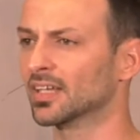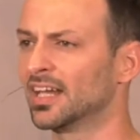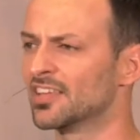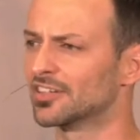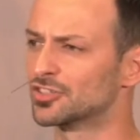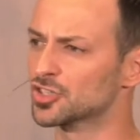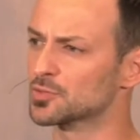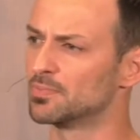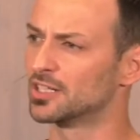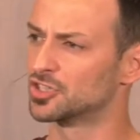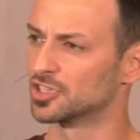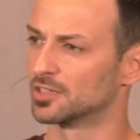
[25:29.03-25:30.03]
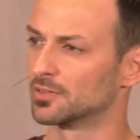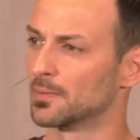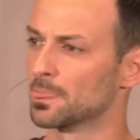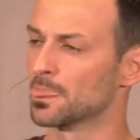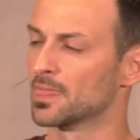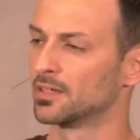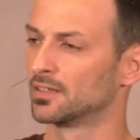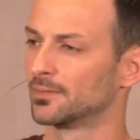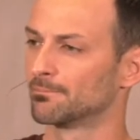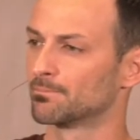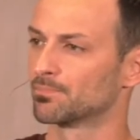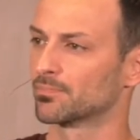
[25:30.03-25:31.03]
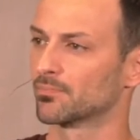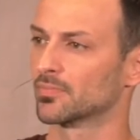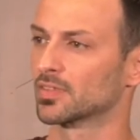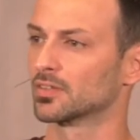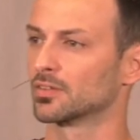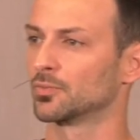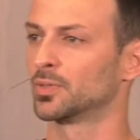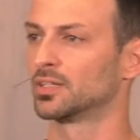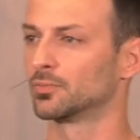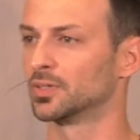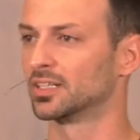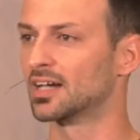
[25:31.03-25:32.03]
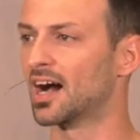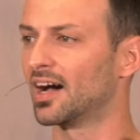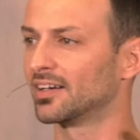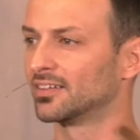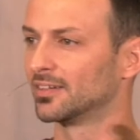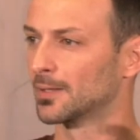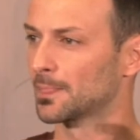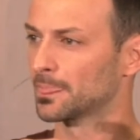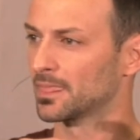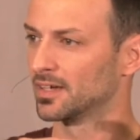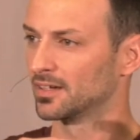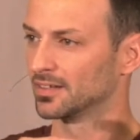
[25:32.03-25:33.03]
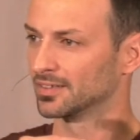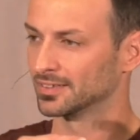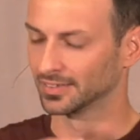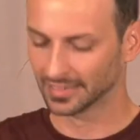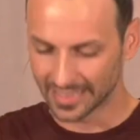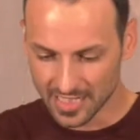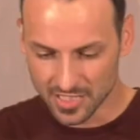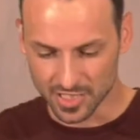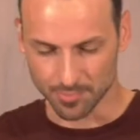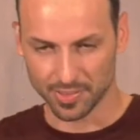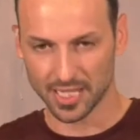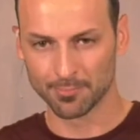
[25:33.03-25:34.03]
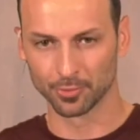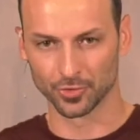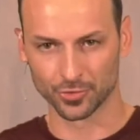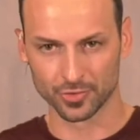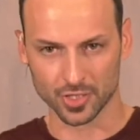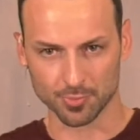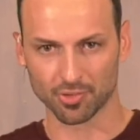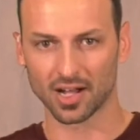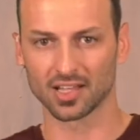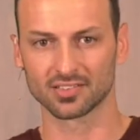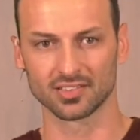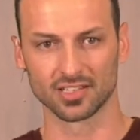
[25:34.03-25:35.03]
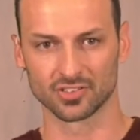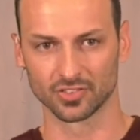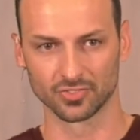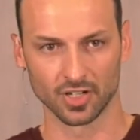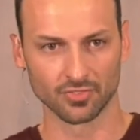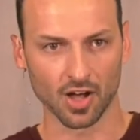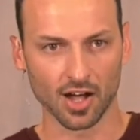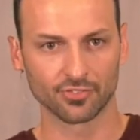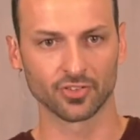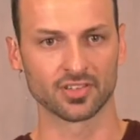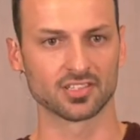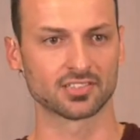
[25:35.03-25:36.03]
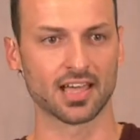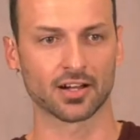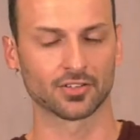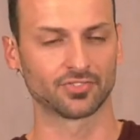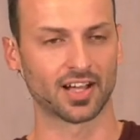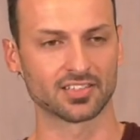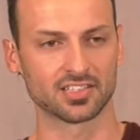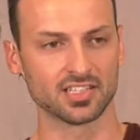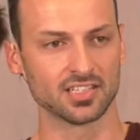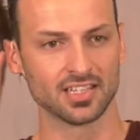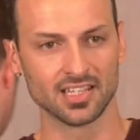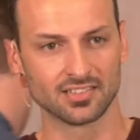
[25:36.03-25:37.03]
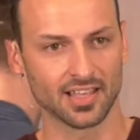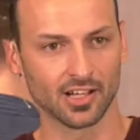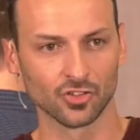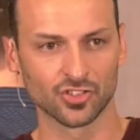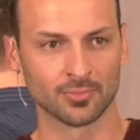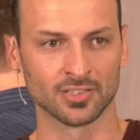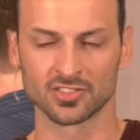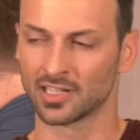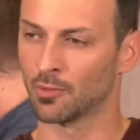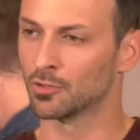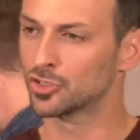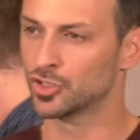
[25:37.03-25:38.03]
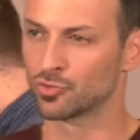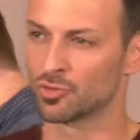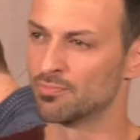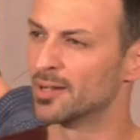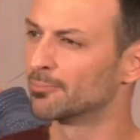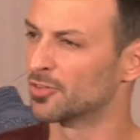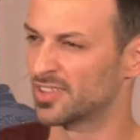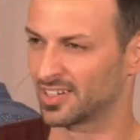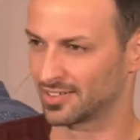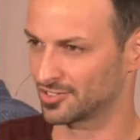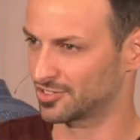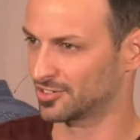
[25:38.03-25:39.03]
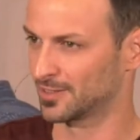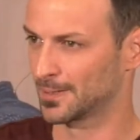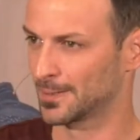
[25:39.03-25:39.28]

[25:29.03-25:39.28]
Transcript: And as I just mentioned, when God leads the people through this process of offering this sacrifice. He tells them, listen, I want you to remember this.